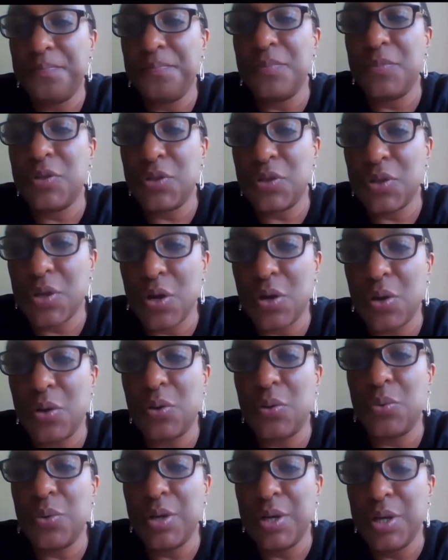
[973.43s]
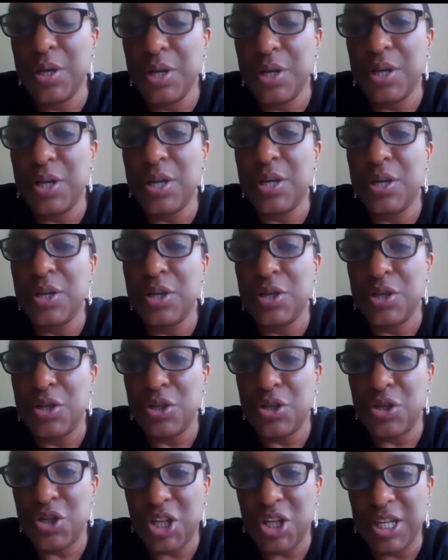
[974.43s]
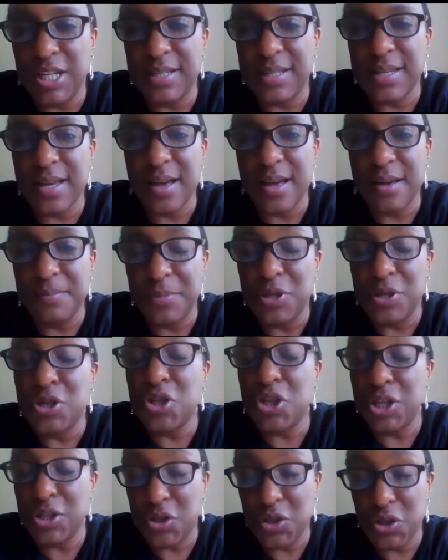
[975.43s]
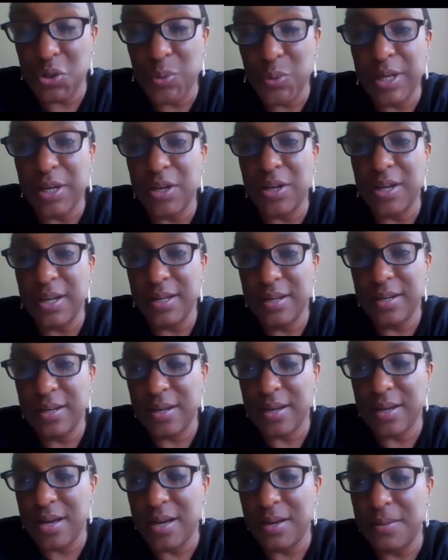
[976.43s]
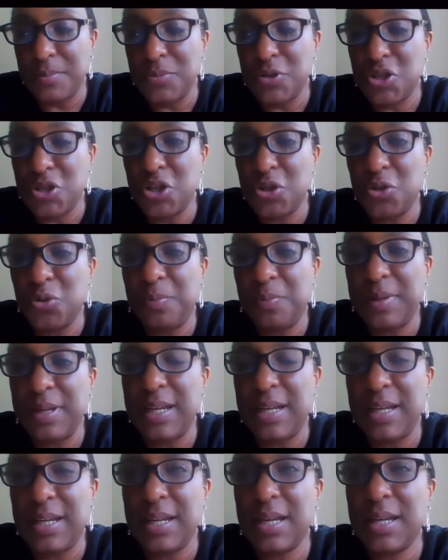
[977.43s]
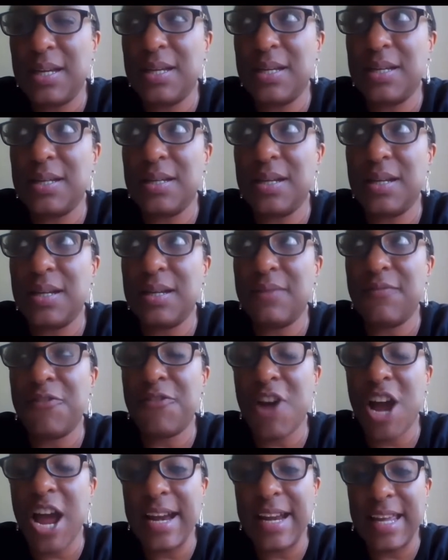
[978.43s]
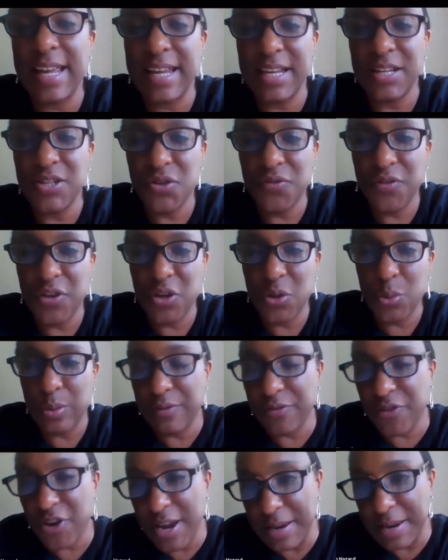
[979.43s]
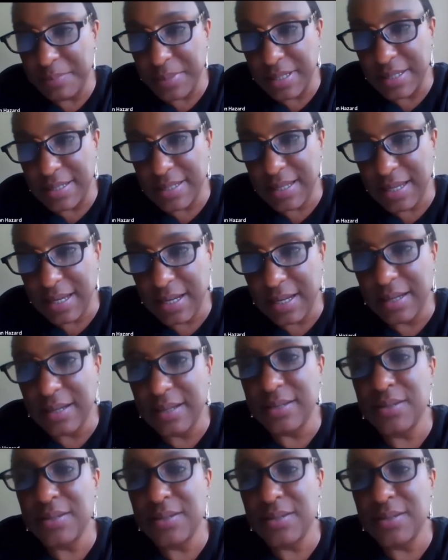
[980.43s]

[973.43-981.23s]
So she's doing good. She'll be Friday interviewing for NBC.